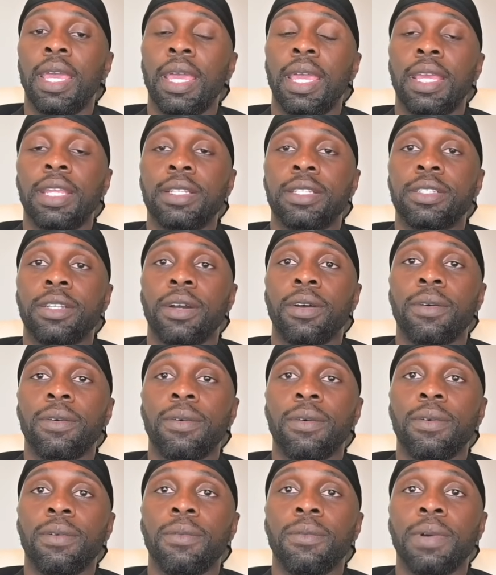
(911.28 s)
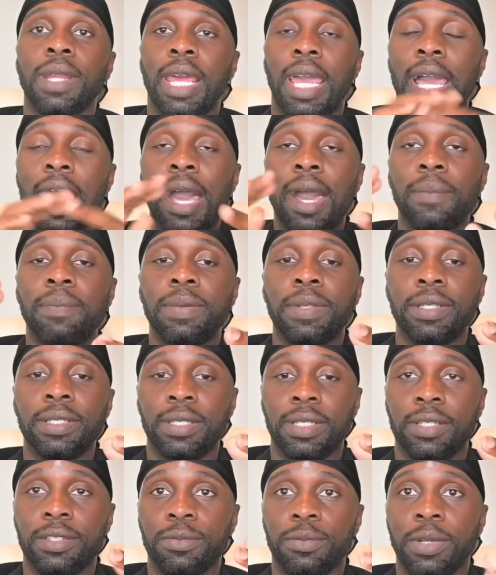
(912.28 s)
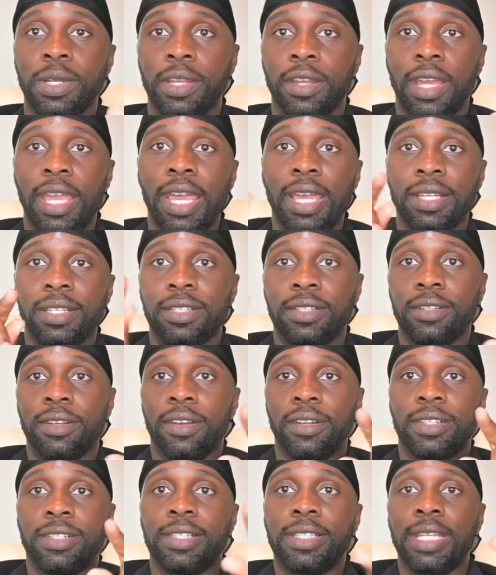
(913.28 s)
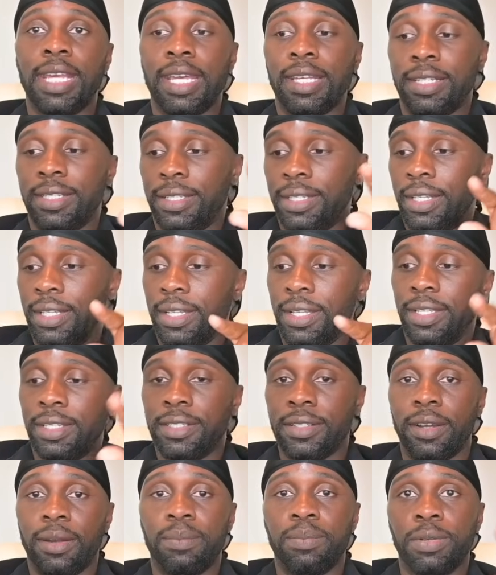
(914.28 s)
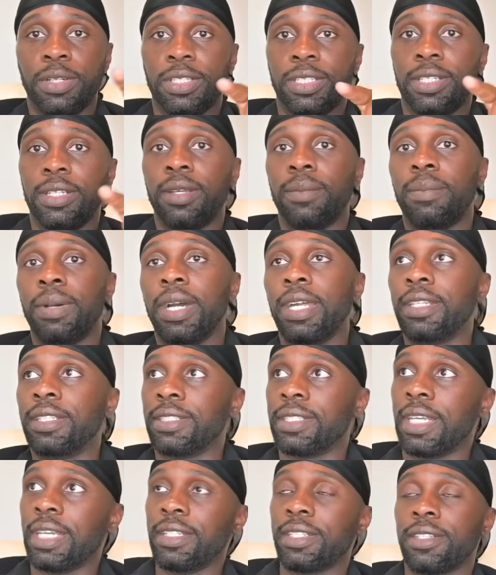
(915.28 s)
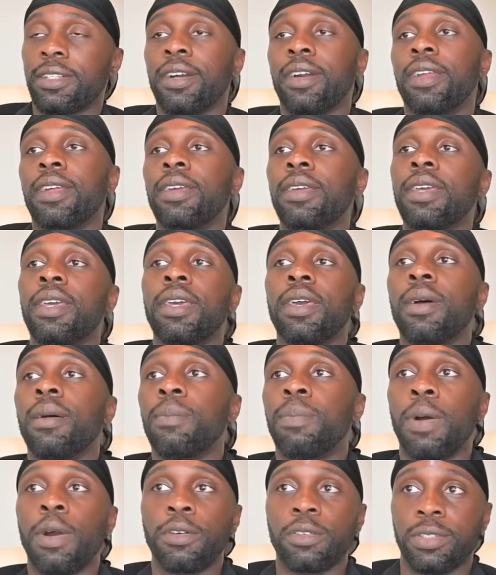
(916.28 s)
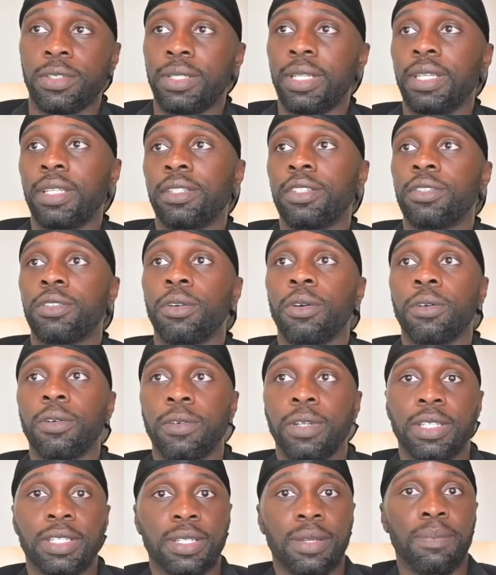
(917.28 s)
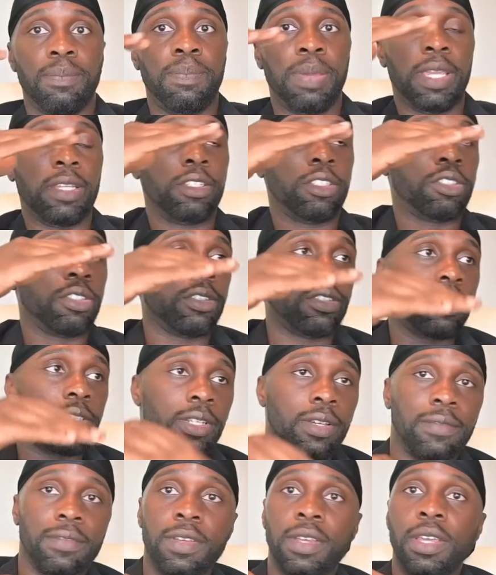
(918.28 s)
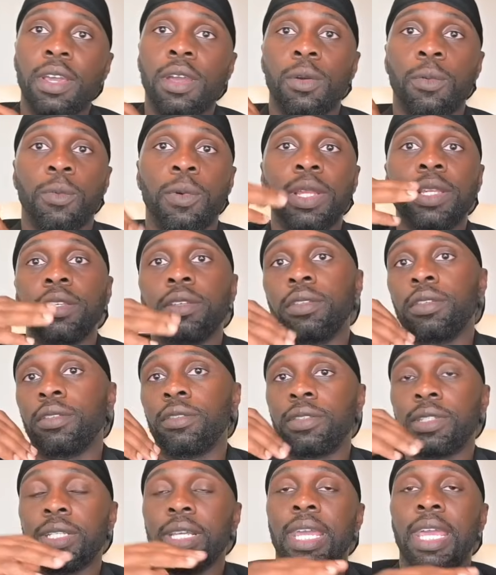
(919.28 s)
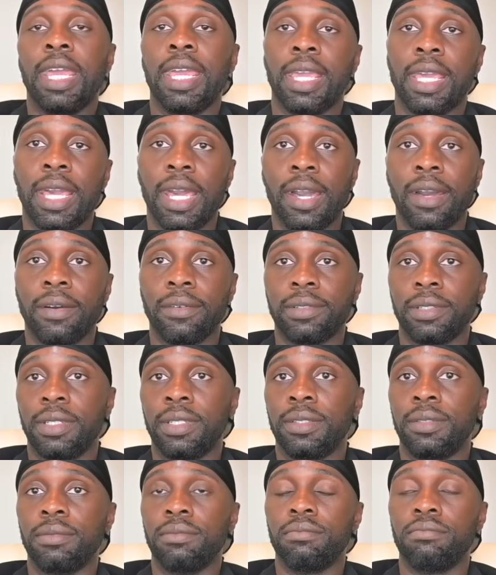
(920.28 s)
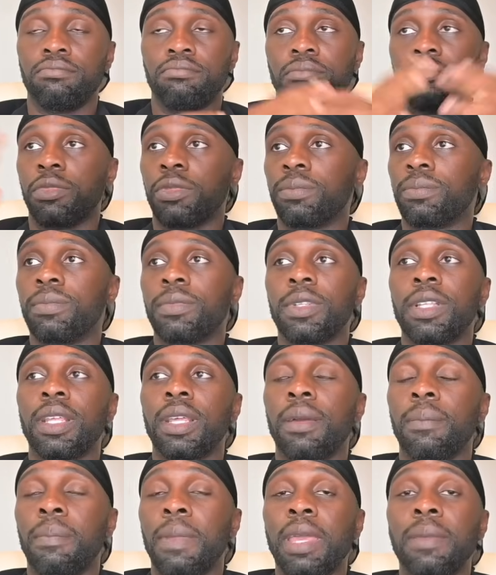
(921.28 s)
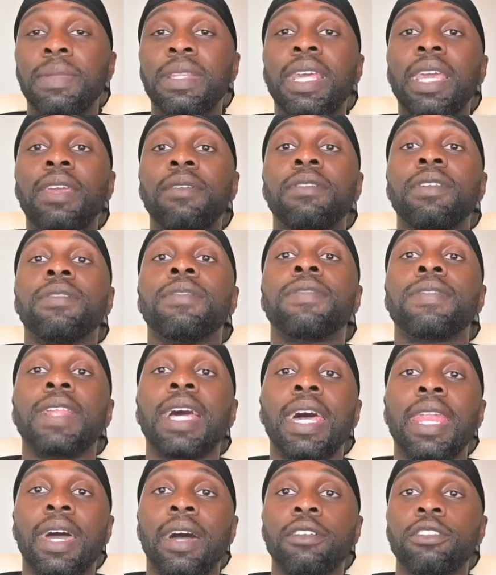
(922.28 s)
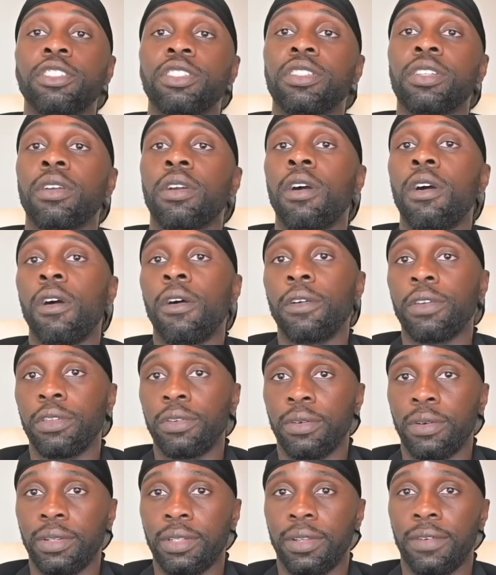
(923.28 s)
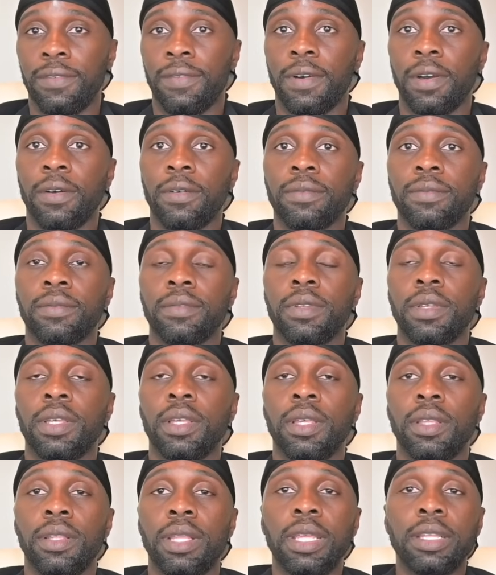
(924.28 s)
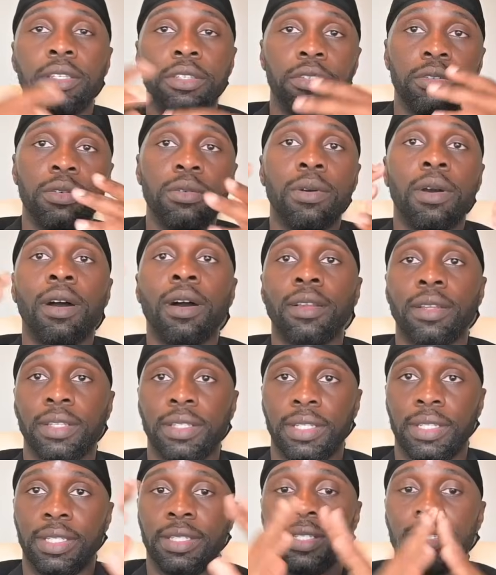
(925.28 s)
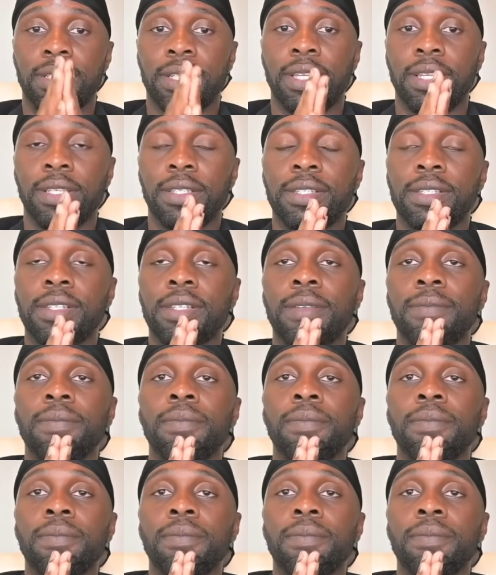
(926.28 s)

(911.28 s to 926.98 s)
And so what happens is when your ex starts testing, they start pushing the buttons. They start posting stories and pictures of when you used to hang out. And maybe they even flat out just call you on the phone. They do all of these things.